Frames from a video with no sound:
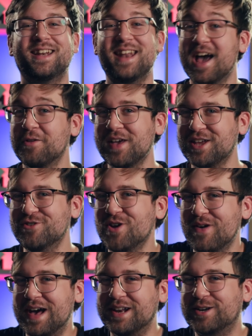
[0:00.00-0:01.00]
Now that you
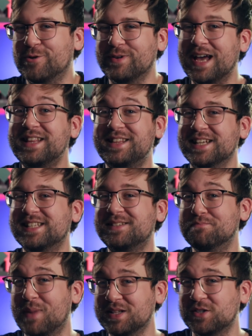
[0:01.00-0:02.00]
know how to create this
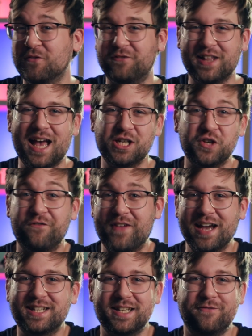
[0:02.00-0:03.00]
muzzle flash
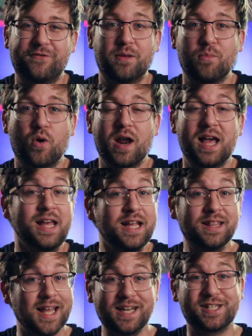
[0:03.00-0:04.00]
effect in Filmora,
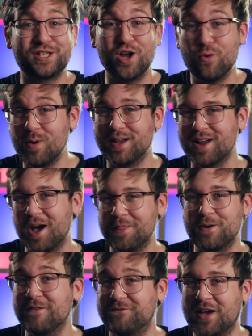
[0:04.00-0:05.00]
let us know what
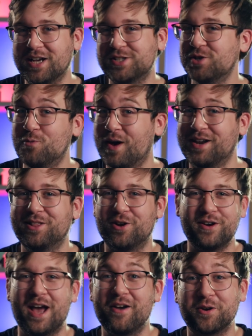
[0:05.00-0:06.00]
other effects you want to
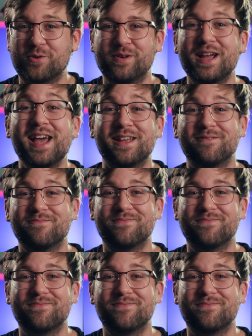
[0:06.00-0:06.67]
learn how to create.